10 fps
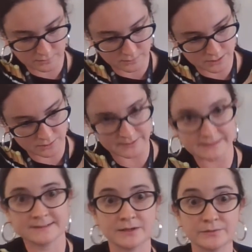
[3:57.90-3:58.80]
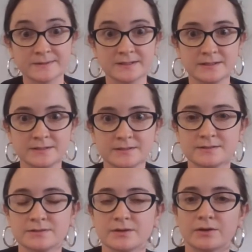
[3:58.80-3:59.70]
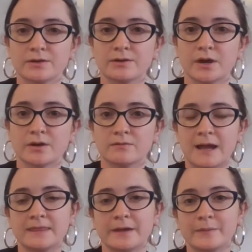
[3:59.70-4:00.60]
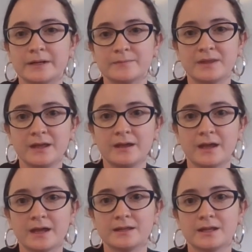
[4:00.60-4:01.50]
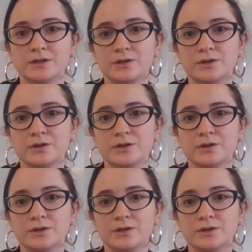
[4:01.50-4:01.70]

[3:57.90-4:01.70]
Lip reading: degrees Celsius, so I'll write that one up there and then you